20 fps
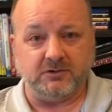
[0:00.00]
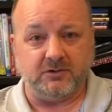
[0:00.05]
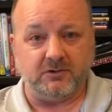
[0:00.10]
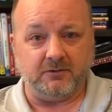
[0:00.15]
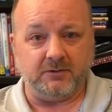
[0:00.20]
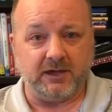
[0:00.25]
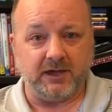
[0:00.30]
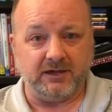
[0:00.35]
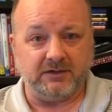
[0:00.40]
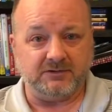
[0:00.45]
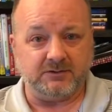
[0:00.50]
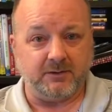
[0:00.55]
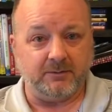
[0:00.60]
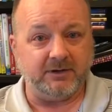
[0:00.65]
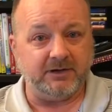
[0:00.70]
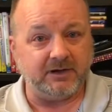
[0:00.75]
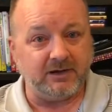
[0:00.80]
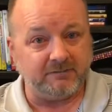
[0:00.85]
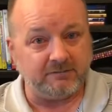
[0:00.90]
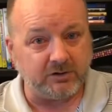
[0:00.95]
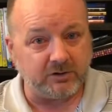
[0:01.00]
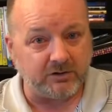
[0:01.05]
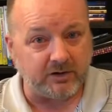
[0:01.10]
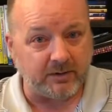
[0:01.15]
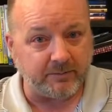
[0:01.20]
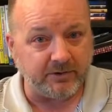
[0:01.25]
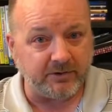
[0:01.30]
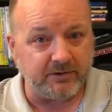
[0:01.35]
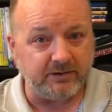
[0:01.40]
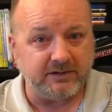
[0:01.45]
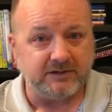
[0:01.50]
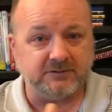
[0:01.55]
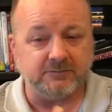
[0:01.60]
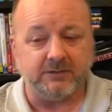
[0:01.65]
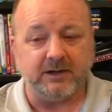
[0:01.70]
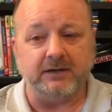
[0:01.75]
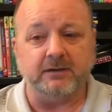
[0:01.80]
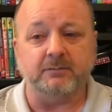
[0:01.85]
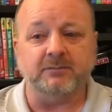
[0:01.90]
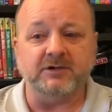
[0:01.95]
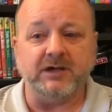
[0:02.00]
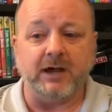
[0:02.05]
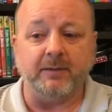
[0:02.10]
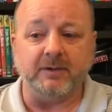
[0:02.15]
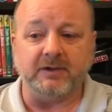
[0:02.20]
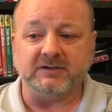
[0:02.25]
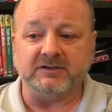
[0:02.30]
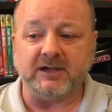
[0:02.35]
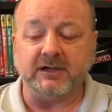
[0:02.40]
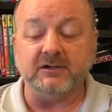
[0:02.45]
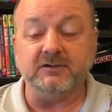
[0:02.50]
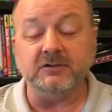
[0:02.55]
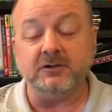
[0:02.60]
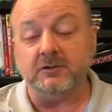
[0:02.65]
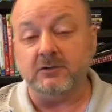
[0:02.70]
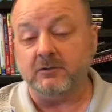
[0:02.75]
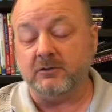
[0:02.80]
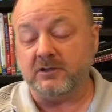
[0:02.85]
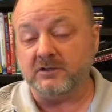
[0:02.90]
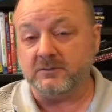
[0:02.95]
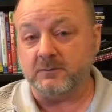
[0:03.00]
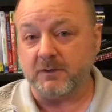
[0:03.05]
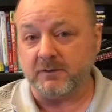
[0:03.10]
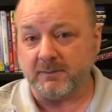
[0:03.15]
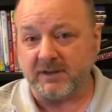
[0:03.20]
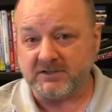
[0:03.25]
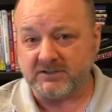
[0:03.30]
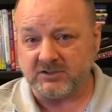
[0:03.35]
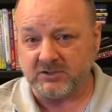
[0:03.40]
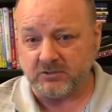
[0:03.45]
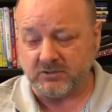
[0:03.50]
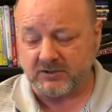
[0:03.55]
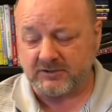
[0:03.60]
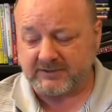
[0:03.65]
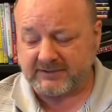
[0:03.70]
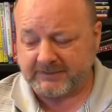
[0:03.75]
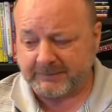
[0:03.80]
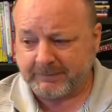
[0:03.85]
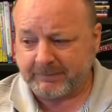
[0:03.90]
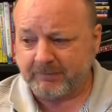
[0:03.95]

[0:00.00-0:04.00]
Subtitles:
Okay, so I'm going to give you a couple of these random topics. I used to do this with my students,